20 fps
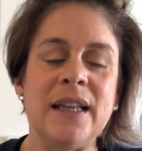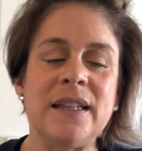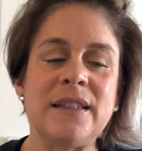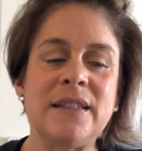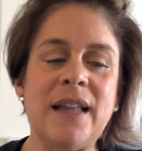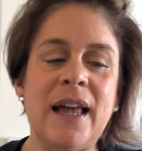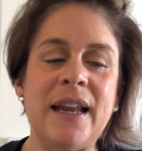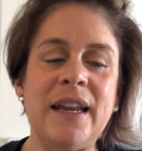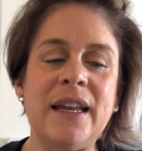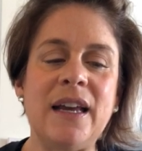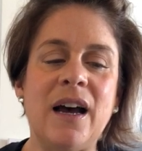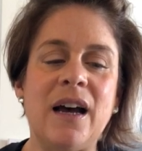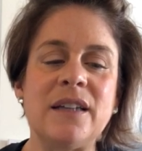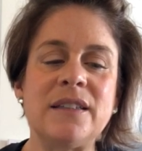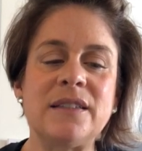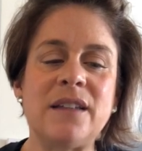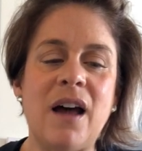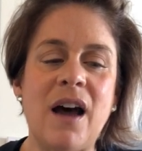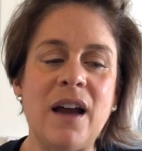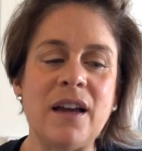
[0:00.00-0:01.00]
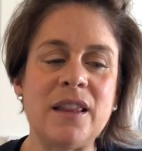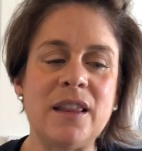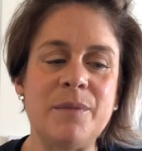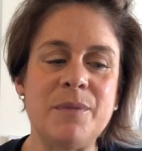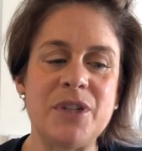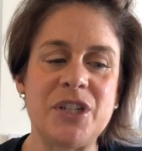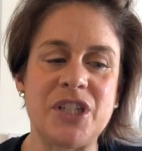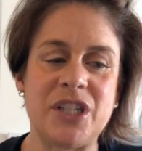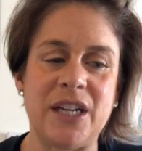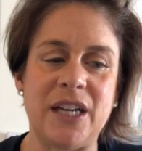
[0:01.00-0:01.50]
Lenny unlocked the
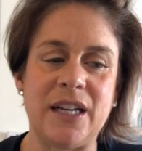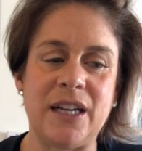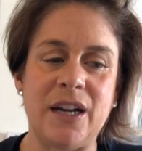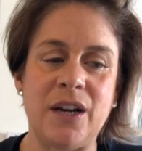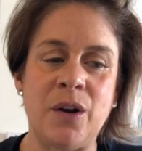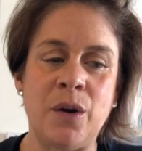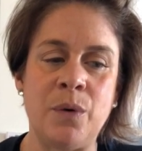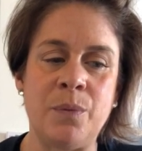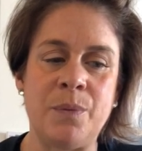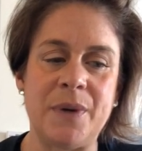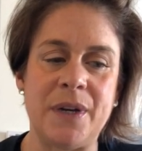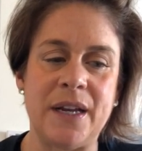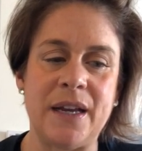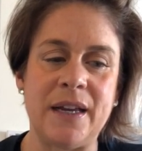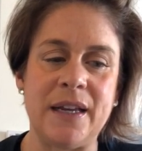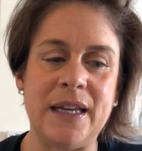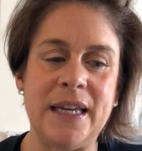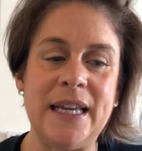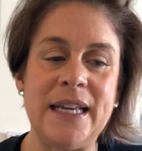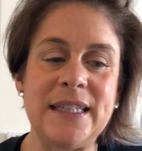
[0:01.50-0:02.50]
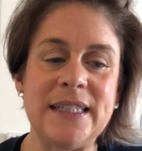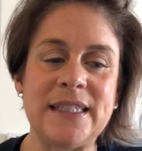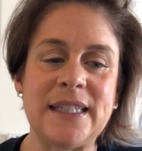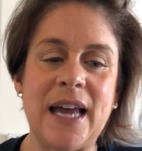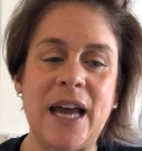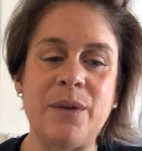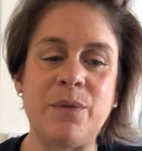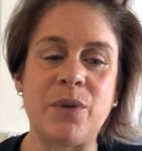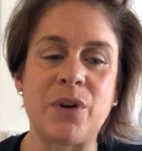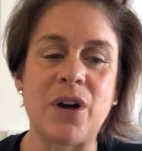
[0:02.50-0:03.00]
machine and opened it.
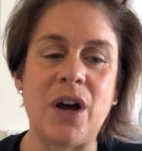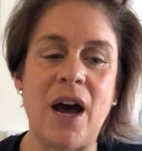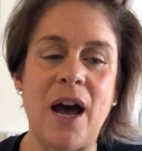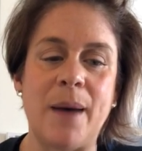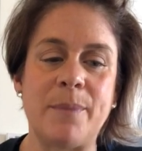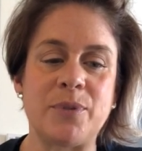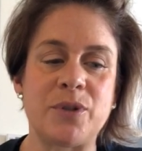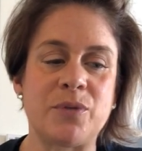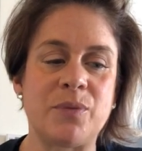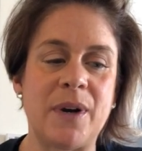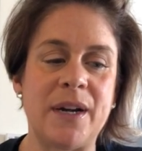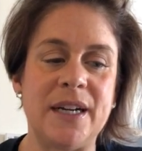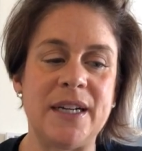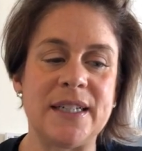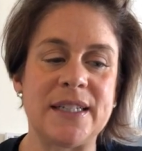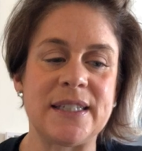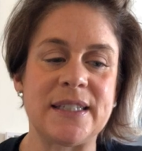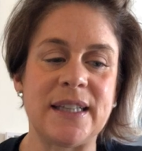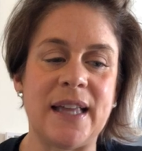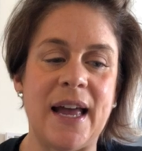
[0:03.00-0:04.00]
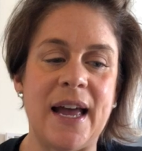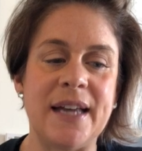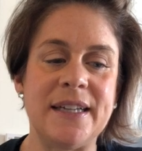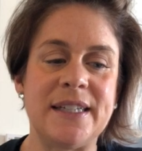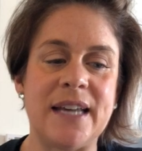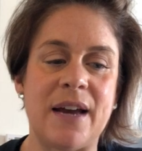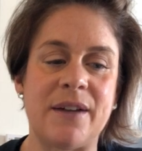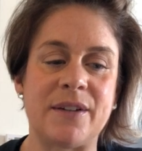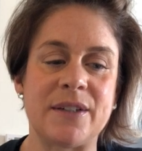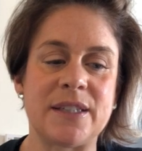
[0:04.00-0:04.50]
Inside were cups ready to slide
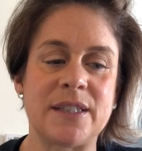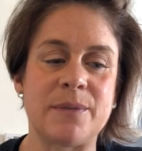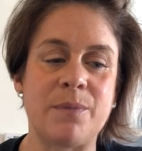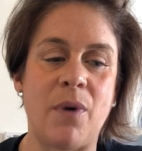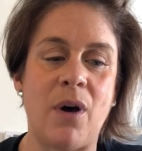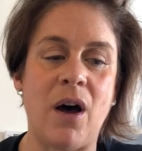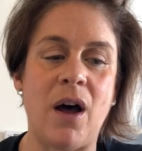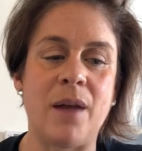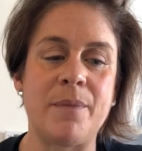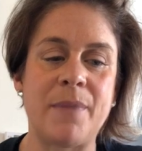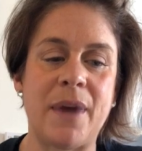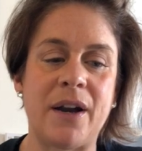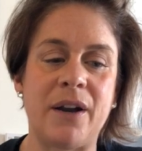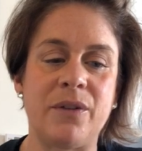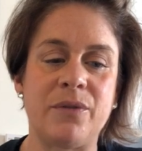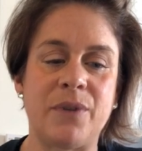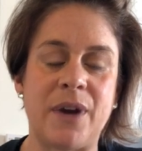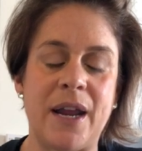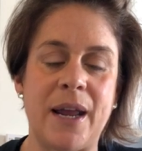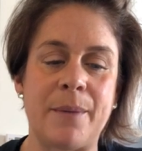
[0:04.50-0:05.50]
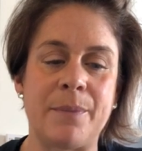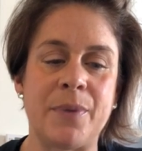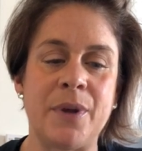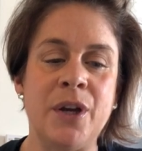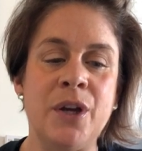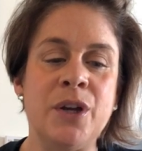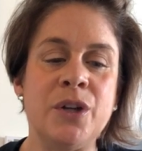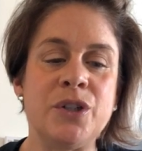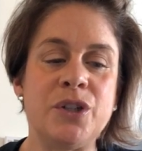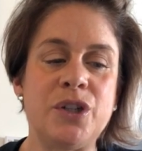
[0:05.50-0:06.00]
down a small metal ramp,
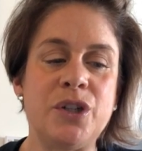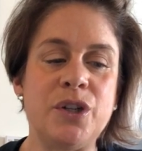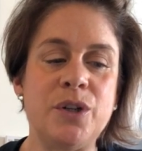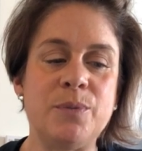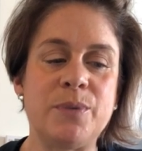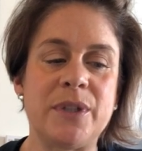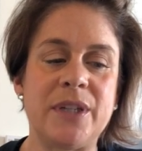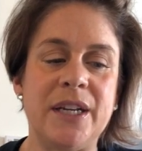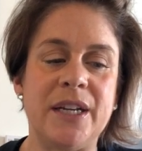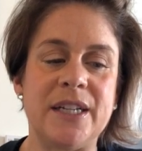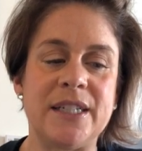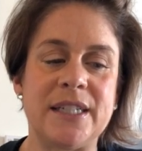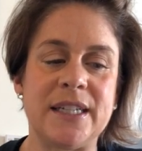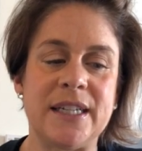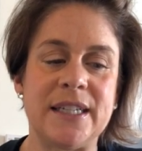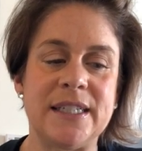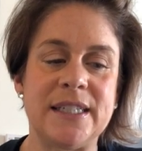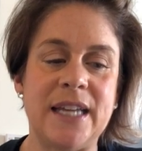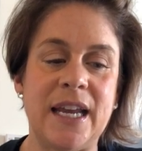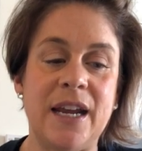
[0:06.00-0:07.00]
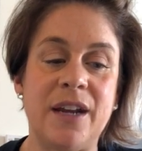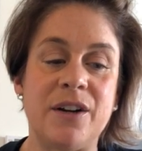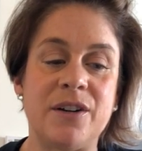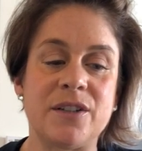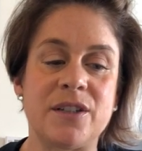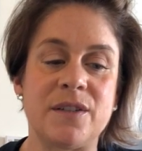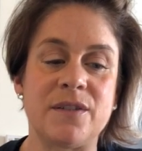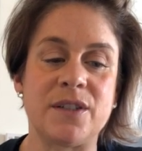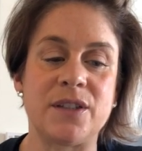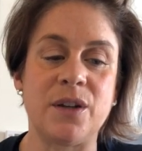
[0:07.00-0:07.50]
tubes leading to
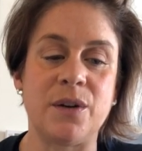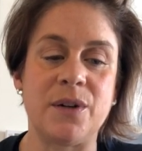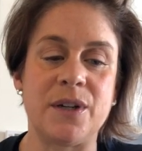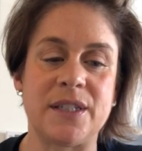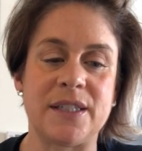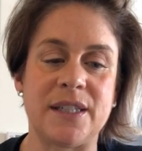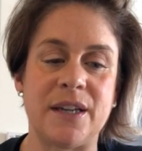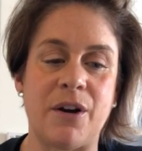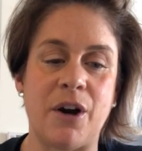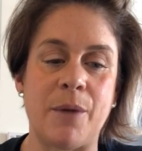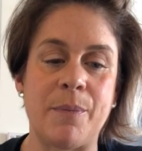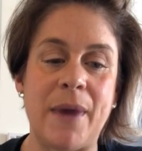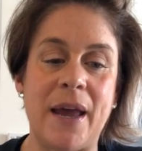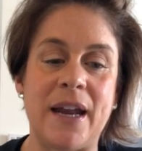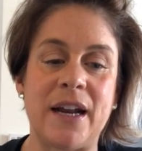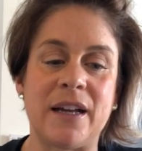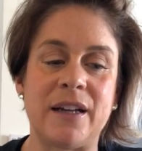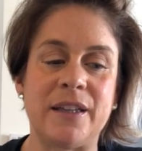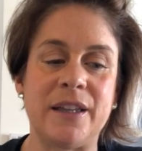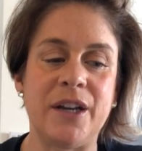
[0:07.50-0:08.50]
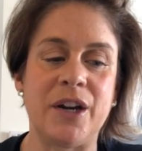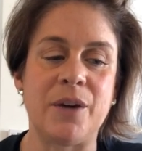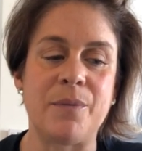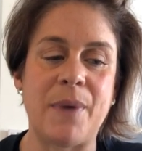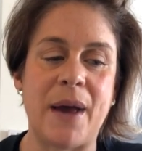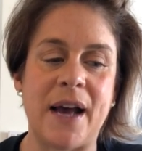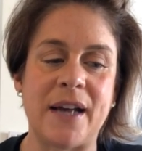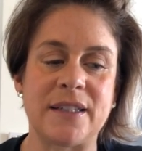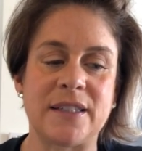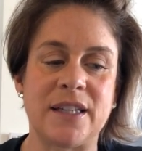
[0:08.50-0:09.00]
containers of soda syrup, and a clear
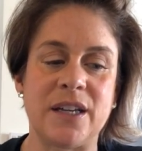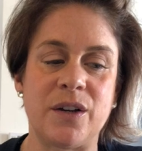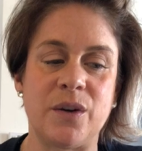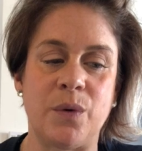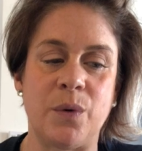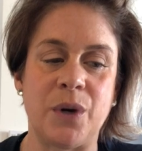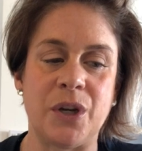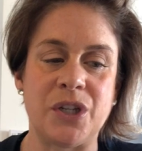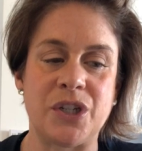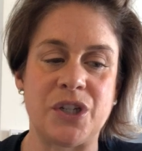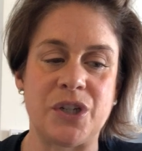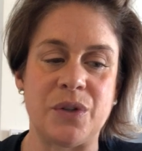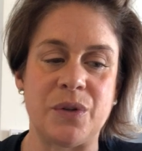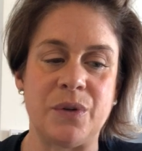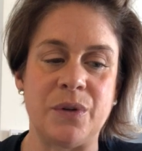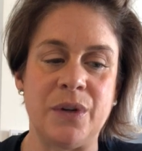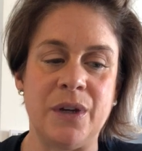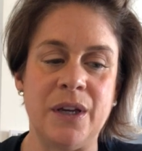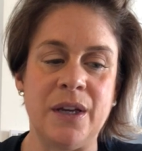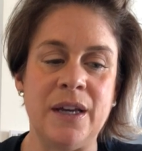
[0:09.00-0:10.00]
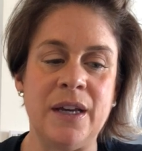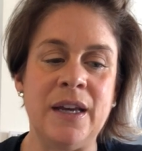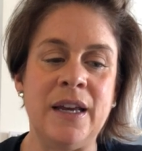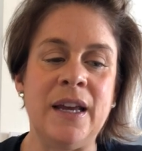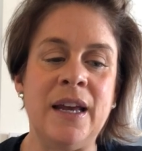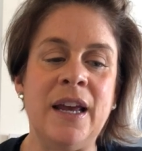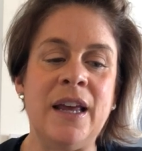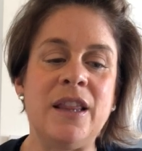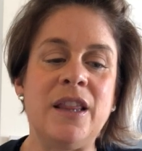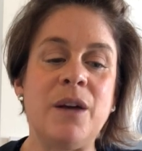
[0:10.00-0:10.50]
basket coin chute.
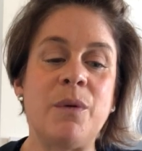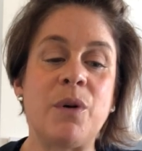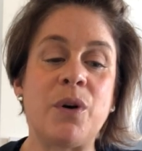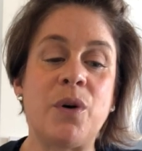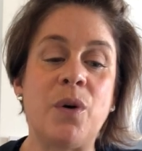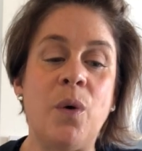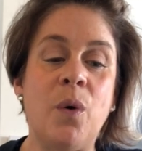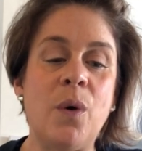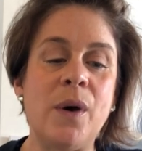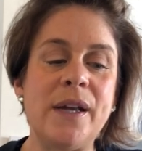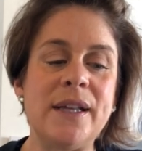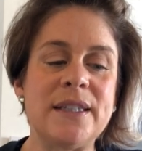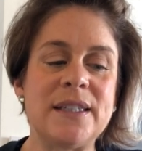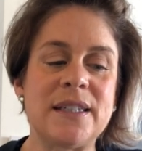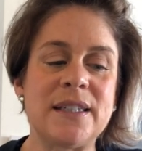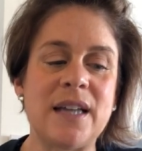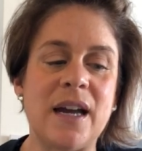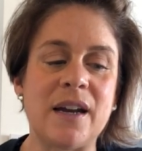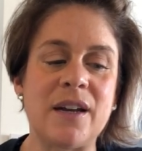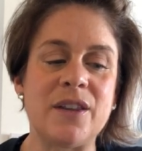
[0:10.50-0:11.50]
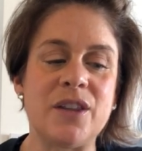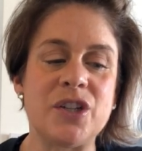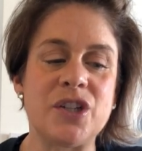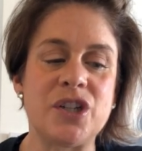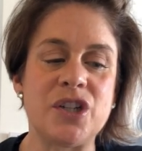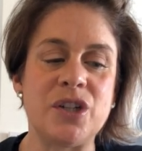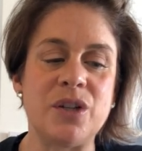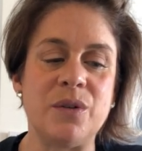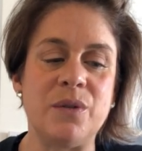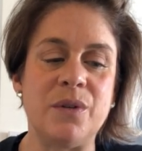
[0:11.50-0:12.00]
There were coins stuck in the
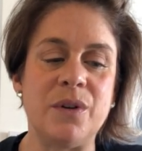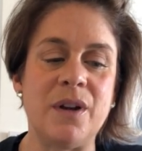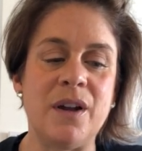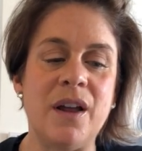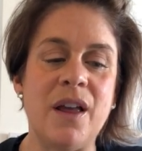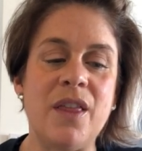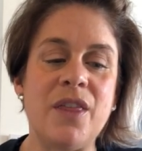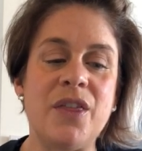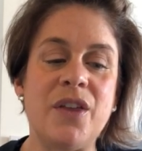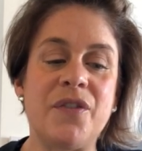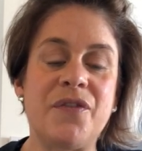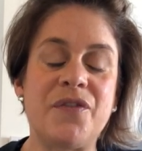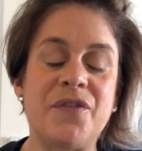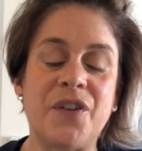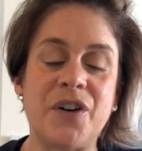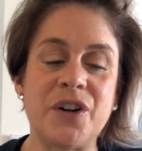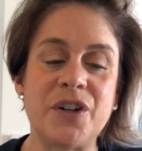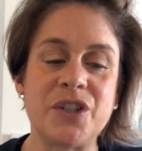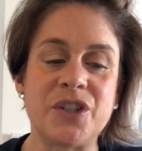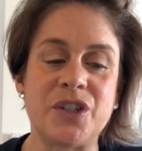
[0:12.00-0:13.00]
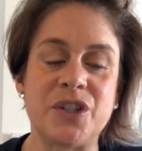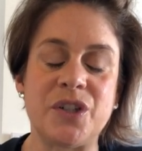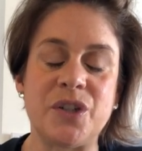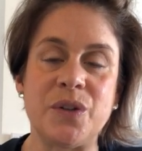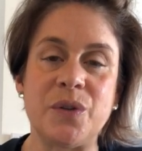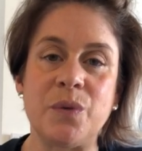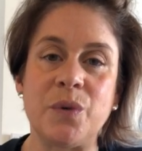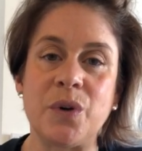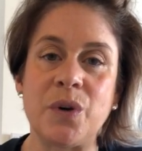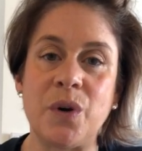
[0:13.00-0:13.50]
chute. The first
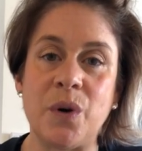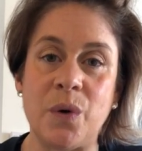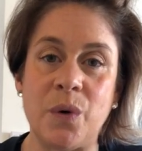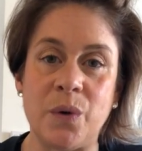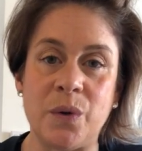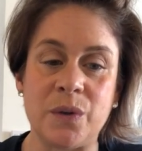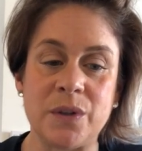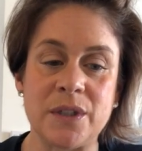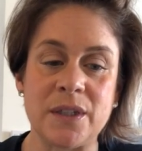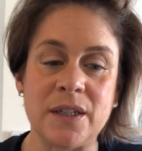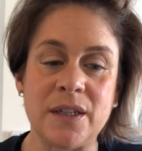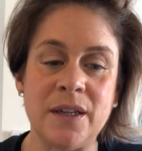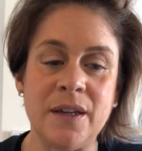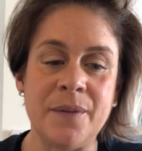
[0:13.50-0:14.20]
two were gold.